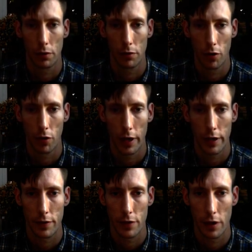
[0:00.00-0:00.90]

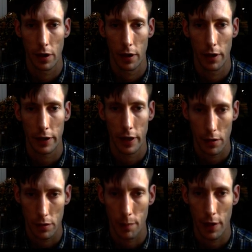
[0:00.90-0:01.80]
trying to
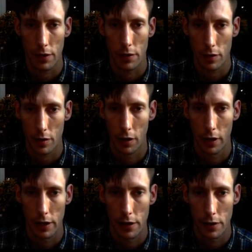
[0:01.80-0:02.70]
get some
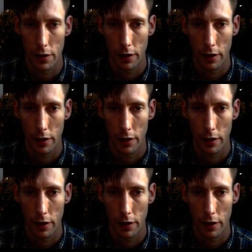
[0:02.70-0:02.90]
exercise